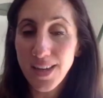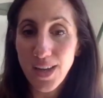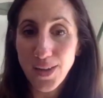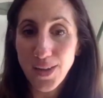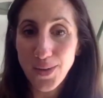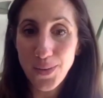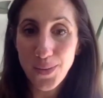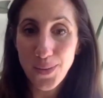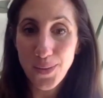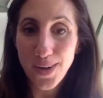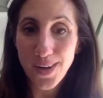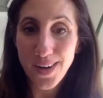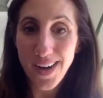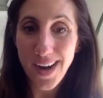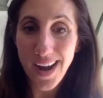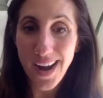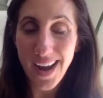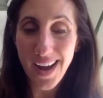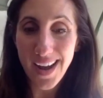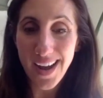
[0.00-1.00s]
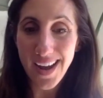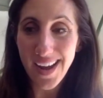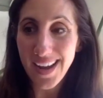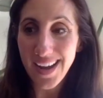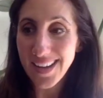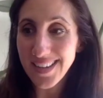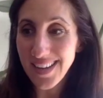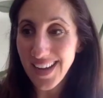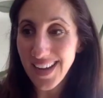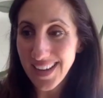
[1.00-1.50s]
your
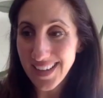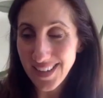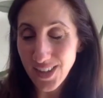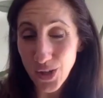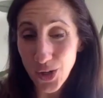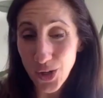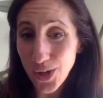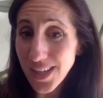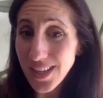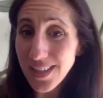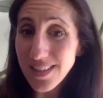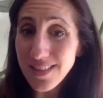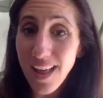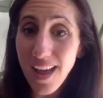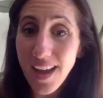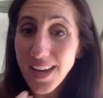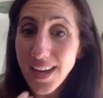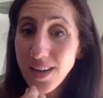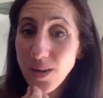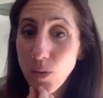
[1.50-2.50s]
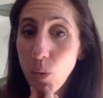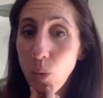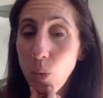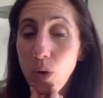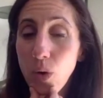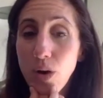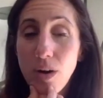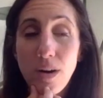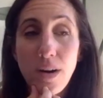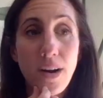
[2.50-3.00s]
a current client
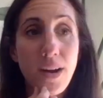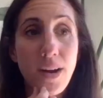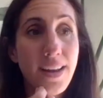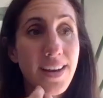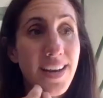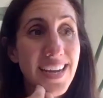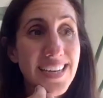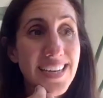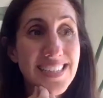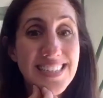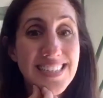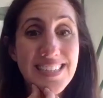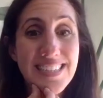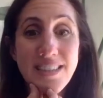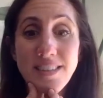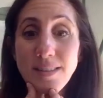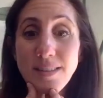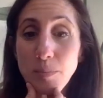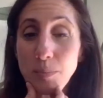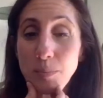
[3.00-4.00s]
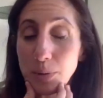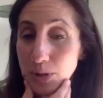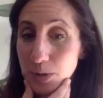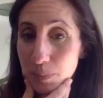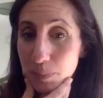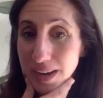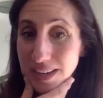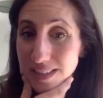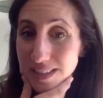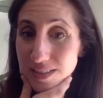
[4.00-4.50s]
or an ideal
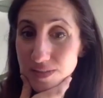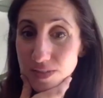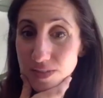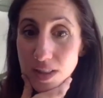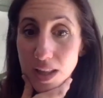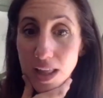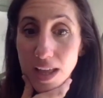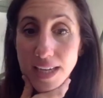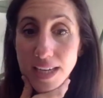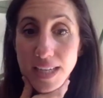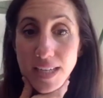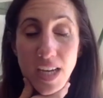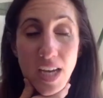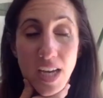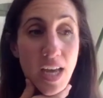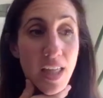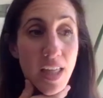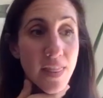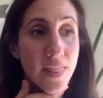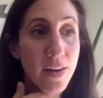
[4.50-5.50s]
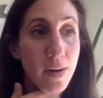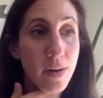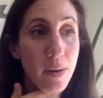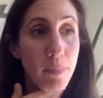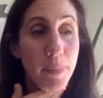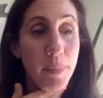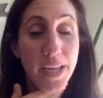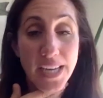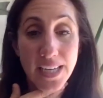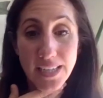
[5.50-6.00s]
prospective client their
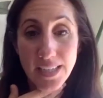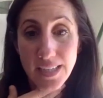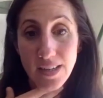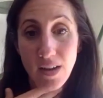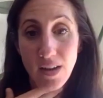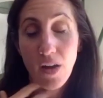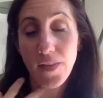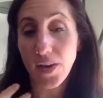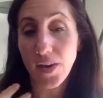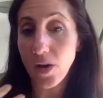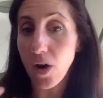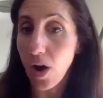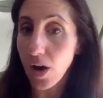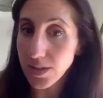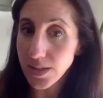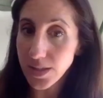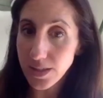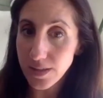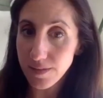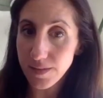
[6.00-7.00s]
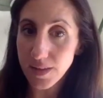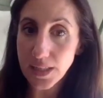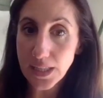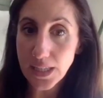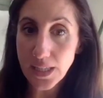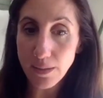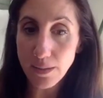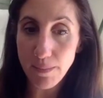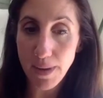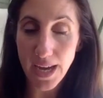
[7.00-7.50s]
opinion on the content of the
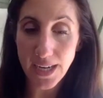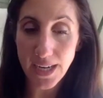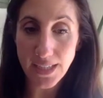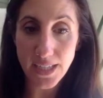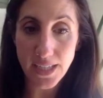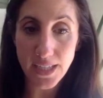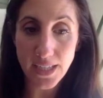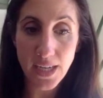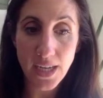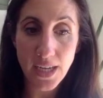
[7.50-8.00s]
lead magnet.